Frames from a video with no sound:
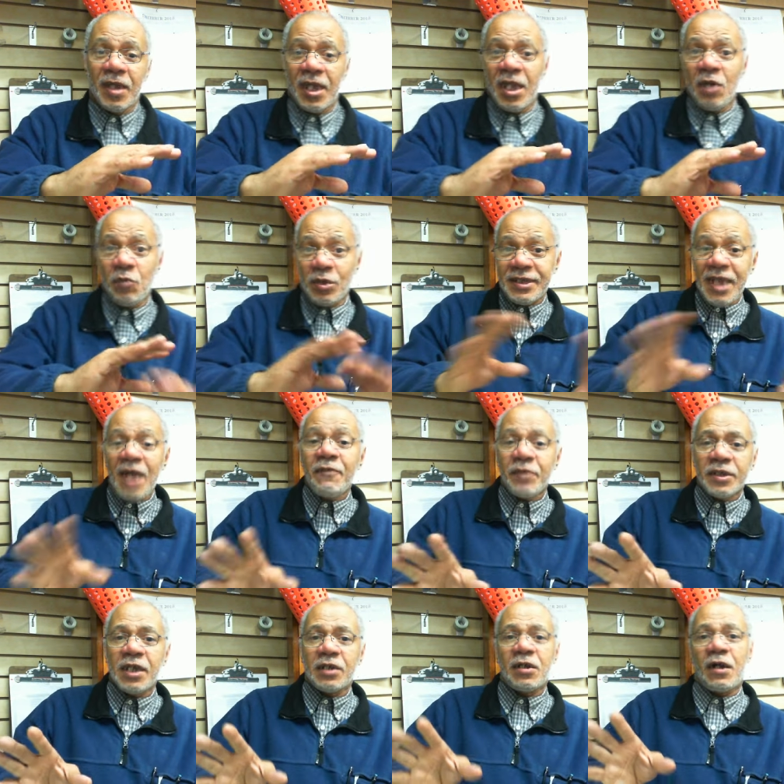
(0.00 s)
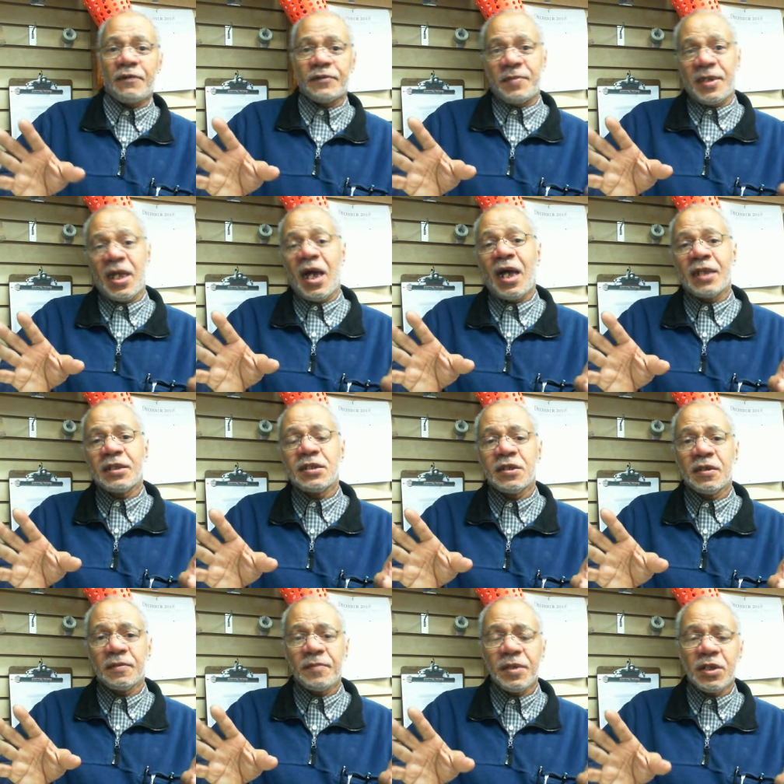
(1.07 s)
it will never kick off, to be
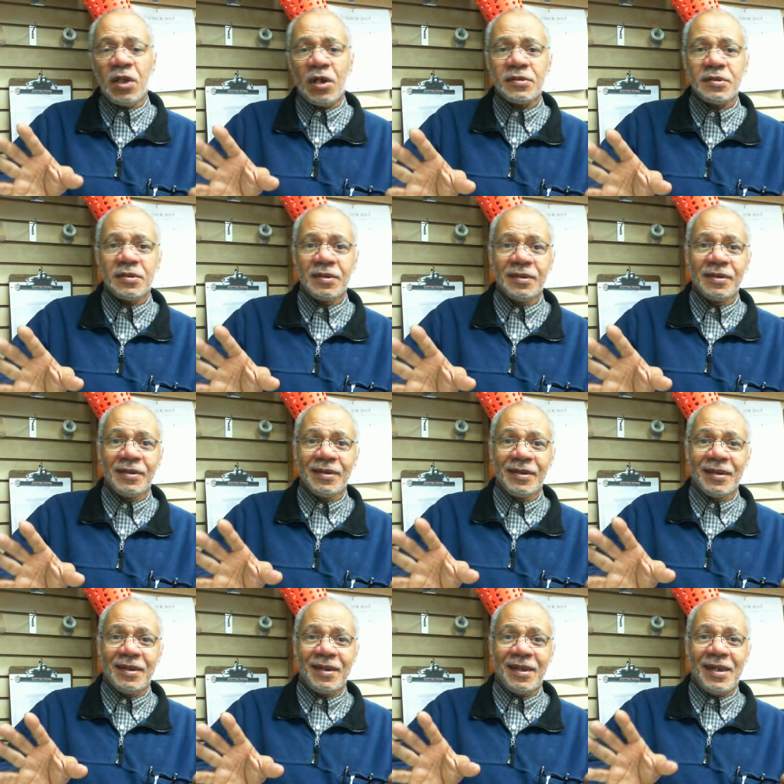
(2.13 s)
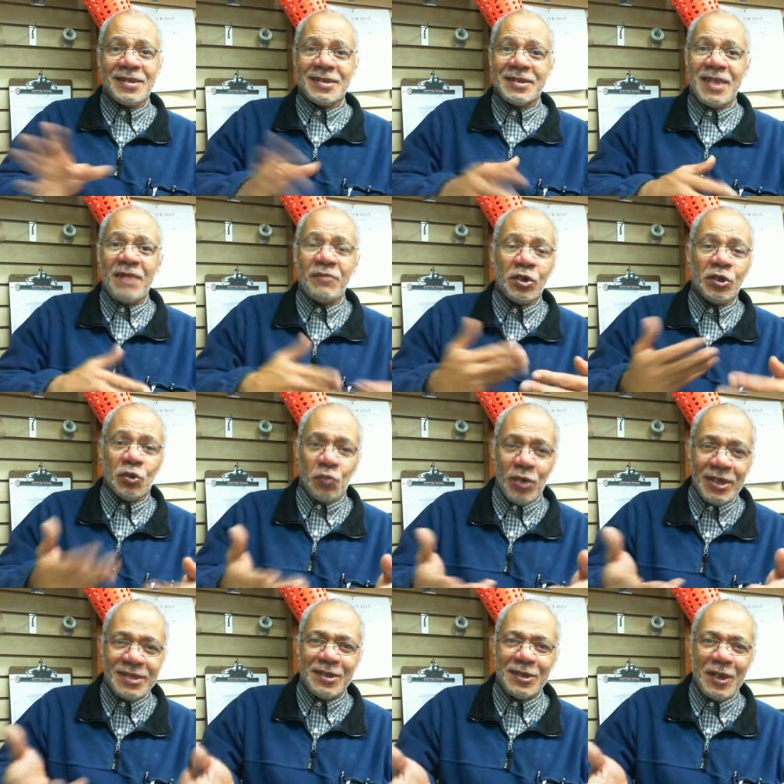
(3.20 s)
honest, because it's never going to
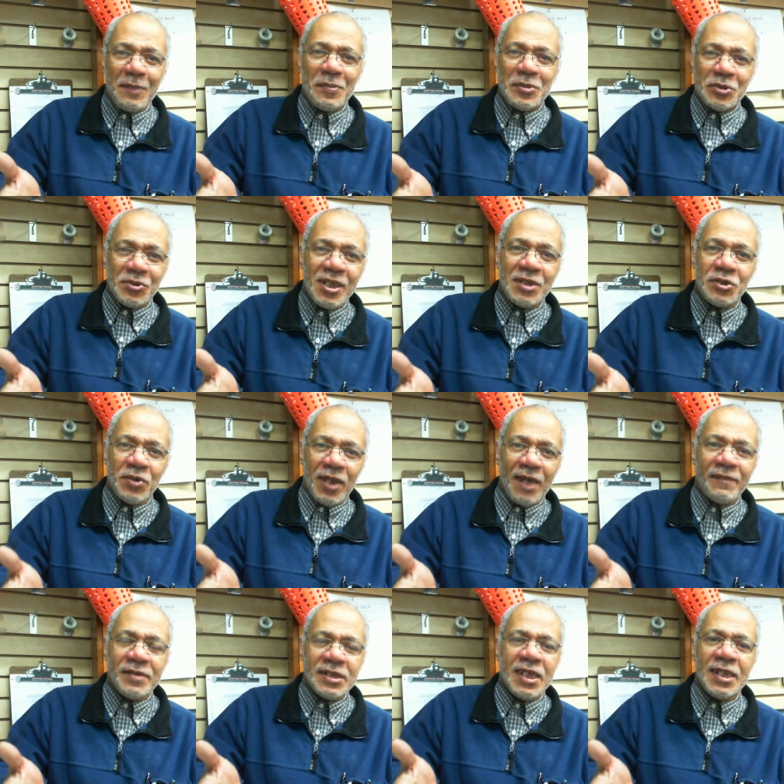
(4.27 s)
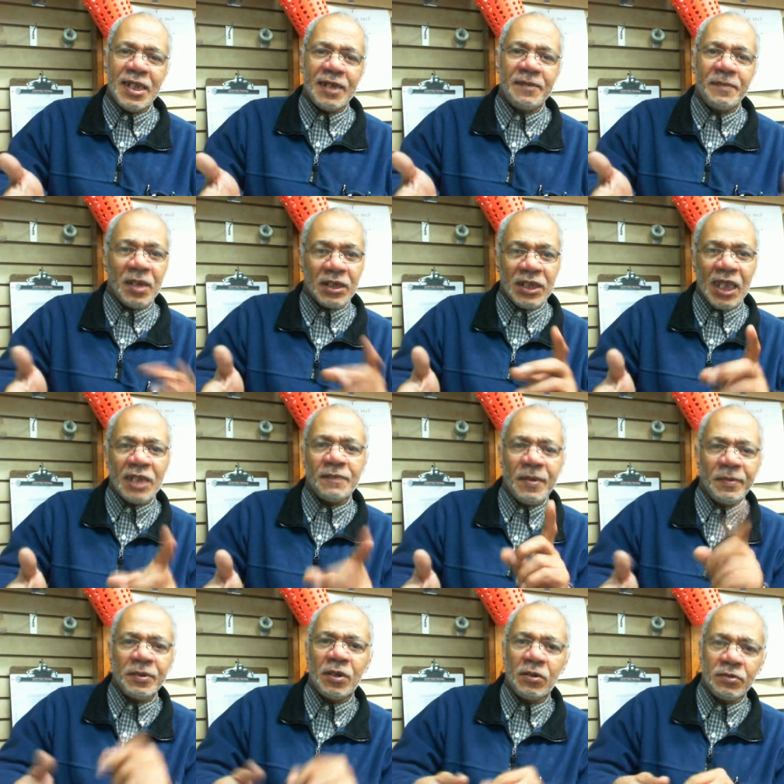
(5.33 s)
reach the temperature that you have it set at. A lot of
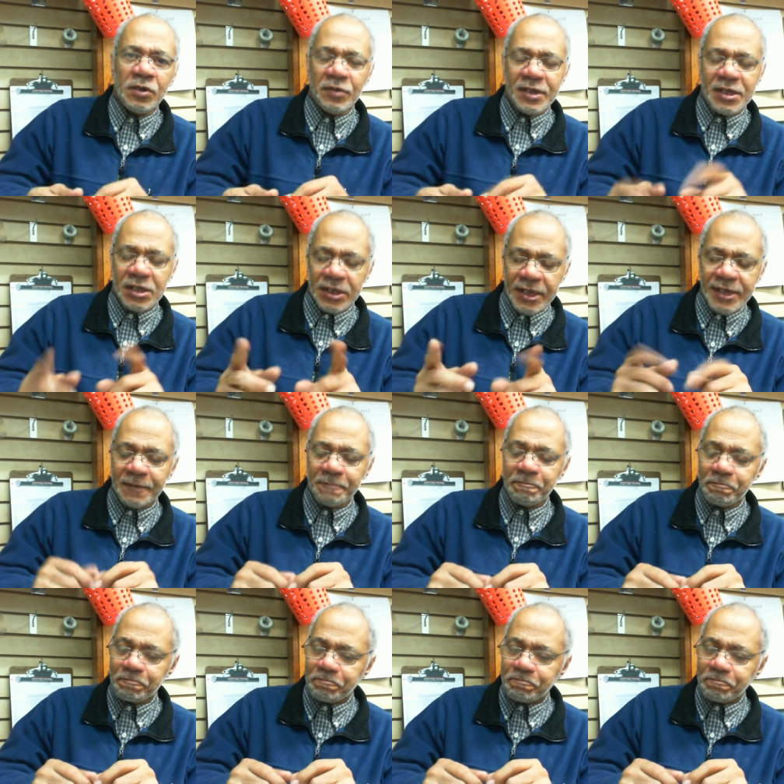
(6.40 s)
people don't know this. Listen,